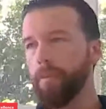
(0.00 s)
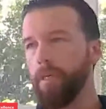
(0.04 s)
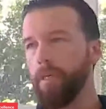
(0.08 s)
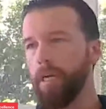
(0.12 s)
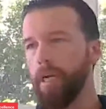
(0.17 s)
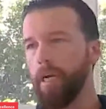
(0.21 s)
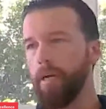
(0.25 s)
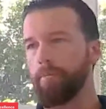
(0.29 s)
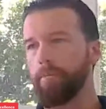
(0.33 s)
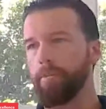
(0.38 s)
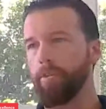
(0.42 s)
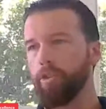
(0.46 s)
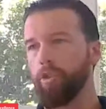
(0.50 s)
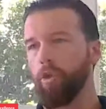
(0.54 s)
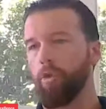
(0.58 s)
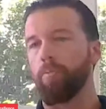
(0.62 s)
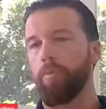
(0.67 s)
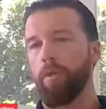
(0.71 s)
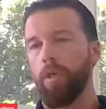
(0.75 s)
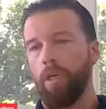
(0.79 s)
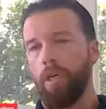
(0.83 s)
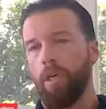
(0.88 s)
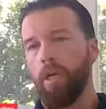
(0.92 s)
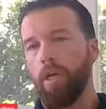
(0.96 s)
And
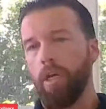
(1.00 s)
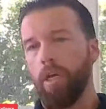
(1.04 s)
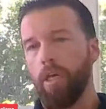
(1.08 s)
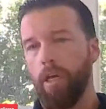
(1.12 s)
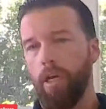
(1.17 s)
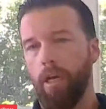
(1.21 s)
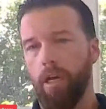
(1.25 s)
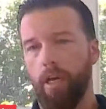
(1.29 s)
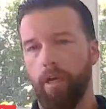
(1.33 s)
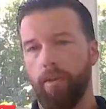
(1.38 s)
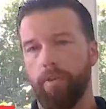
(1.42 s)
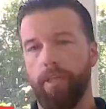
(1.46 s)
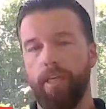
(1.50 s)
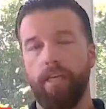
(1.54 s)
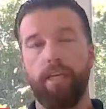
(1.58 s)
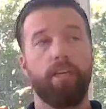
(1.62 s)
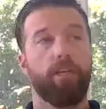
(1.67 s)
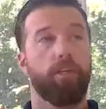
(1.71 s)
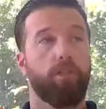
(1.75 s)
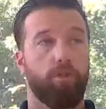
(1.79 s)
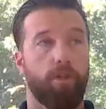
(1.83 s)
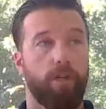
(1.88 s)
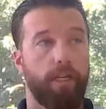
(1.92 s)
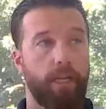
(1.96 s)
so the
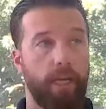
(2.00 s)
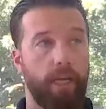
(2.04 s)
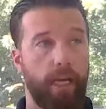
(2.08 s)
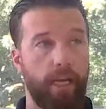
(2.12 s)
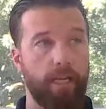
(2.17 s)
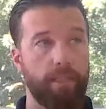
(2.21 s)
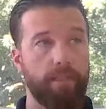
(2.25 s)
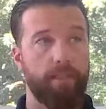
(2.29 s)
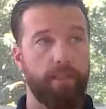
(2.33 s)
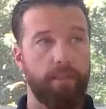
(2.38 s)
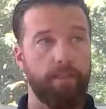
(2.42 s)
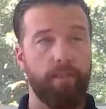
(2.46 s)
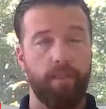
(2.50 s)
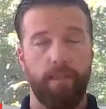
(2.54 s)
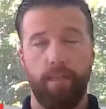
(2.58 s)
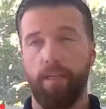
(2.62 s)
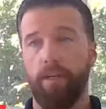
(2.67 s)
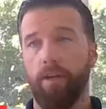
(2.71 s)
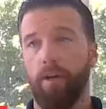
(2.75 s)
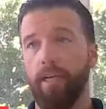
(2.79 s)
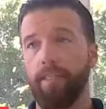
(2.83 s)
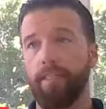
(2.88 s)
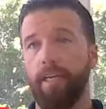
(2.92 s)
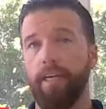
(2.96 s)
industry has an
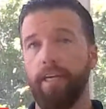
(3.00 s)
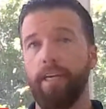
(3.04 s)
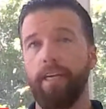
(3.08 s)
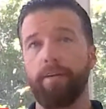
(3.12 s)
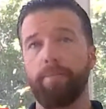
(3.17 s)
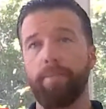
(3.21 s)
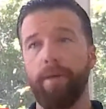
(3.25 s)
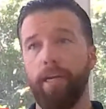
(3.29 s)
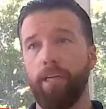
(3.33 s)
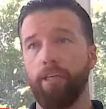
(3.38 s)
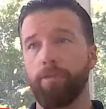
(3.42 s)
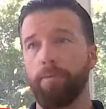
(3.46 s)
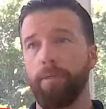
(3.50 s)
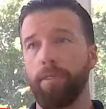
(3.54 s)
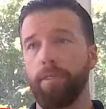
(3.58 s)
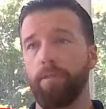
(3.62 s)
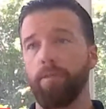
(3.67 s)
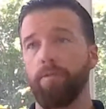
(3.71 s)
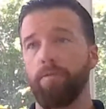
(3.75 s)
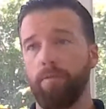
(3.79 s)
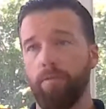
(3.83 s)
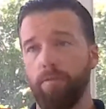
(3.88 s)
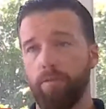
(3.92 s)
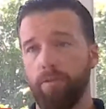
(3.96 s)
identity management
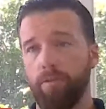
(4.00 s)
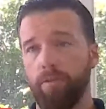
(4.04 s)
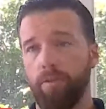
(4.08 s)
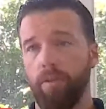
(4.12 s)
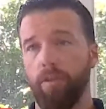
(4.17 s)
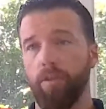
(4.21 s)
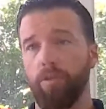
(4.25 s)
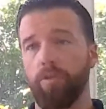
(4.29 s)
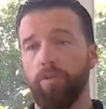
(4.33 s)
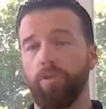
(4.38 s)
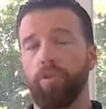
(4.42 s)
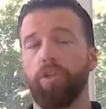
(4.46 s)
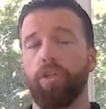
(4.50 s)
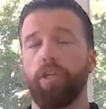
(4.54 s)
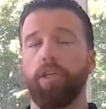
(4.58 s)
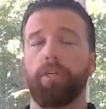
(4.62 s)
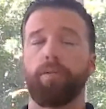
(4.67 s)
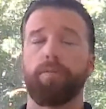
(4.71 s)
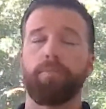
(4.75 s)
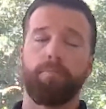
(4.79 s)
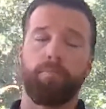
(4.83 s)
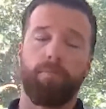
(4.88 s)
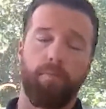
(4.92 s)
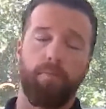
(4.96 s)

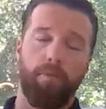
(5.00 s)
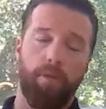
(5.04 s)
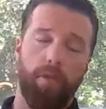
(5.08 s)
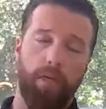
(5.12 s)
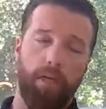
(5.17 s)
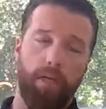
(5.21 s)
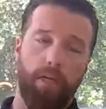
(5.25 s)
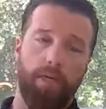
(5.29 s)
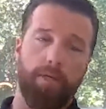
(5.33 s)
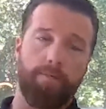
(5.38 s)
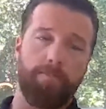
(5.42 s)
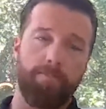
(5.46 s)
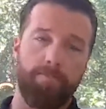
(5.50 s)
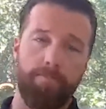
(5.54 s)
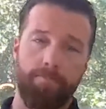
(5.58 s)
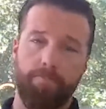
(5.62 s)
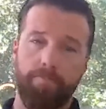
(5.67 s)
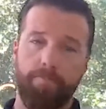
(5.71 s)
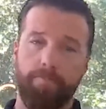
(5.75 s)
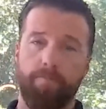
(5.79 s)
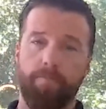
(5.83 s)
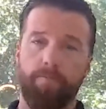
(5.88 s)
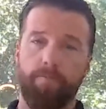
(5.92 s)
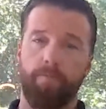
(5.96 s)
solution
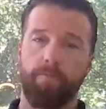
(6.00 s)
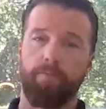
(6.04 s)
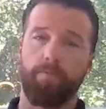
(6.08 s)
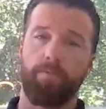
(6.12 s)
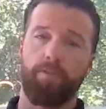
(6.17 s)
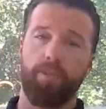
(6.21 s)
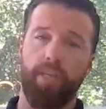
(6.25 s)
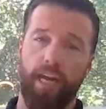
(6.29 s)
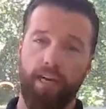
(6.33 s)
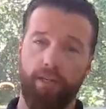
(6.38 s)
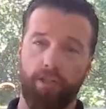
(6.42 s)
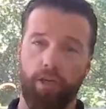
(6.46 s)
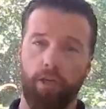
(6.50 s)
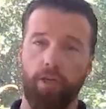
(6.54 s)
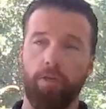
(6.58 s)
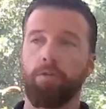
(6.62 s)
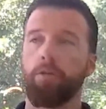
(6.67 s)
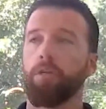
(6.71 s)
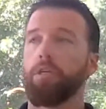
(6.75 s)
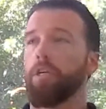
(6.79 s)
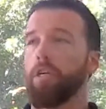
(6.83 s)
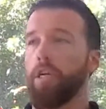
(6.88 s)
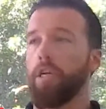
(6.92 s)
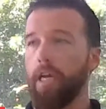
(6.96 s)
sector,
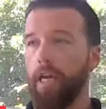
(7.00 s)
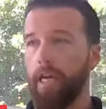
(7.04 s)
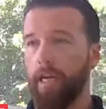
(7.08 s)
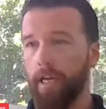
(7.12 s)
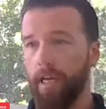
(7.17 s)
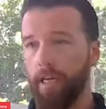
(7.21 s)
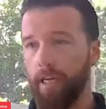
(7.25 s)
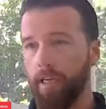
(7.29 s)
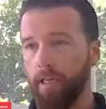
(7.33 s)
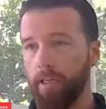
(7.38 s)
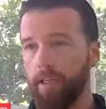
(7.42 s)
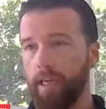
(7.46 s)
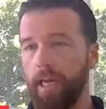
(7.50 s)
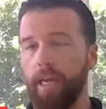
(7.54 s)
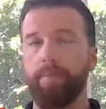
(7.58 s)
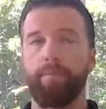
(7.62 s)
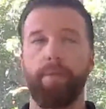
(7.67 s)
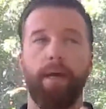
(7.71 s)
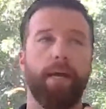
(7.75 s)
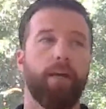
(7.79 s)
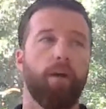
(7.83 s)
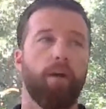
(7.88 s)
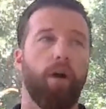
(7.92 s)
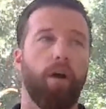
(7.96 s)
and
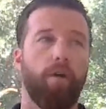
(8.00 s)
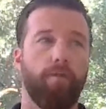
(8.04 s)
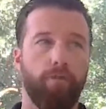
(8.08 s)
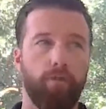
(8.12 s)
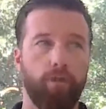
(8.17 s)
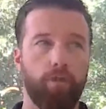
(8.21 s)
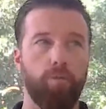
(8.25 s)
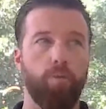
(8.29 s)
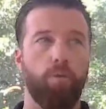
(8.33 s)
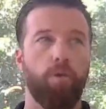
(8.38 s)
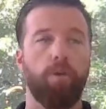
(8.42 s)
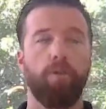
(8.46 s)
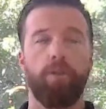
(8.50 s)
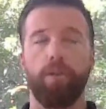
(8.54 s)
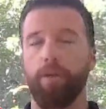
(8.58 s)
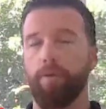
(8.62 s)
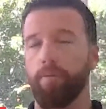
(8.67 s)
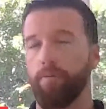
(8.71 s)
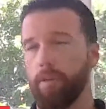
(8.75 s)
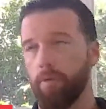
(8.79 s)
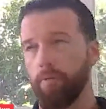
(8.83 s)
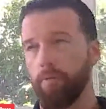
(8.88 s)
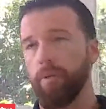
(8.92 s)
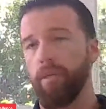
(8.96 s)
AMAG offers one
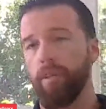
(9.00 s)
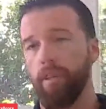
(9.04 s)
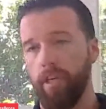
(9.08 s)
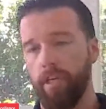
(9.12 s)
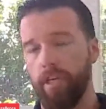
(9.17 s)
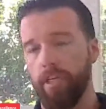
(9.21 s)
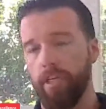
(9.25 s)
that we think